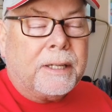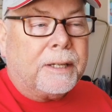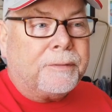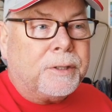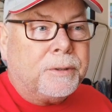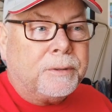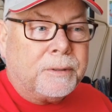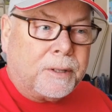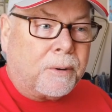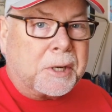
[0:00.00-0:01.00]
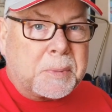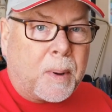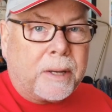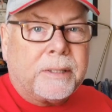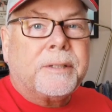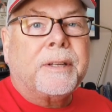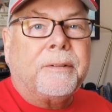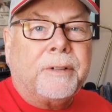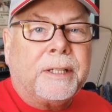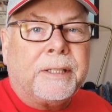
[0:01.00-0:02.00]
A few correspondents
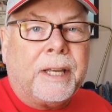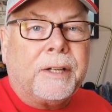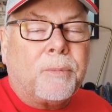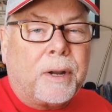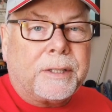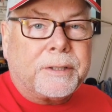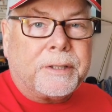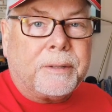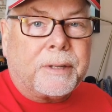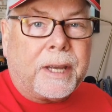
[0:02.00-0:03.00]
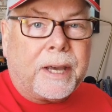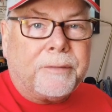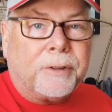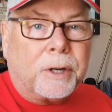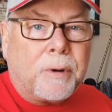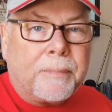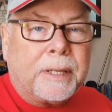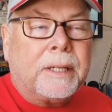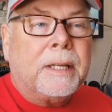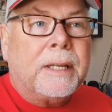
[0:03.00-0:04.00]
have written in and wanted to see what I had for equipment.